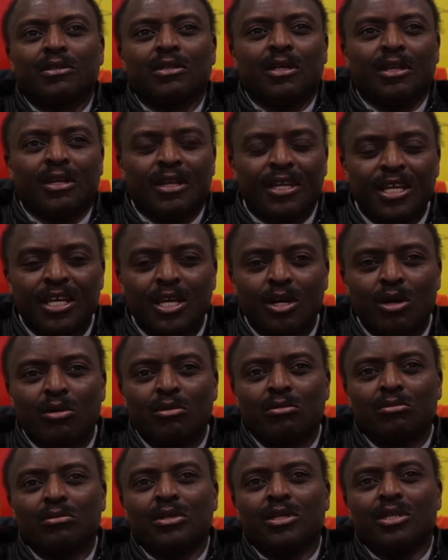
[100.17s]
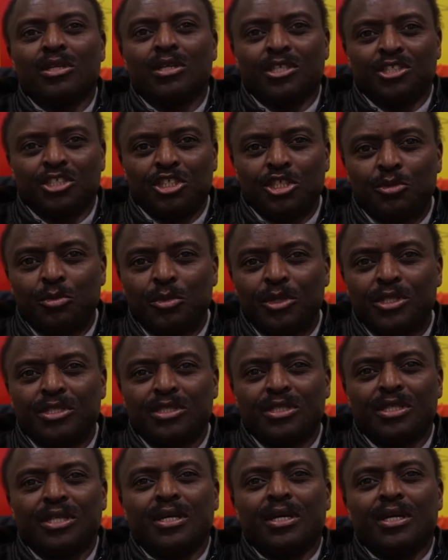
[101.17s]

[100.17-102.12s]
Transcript: illegal, illegitimate,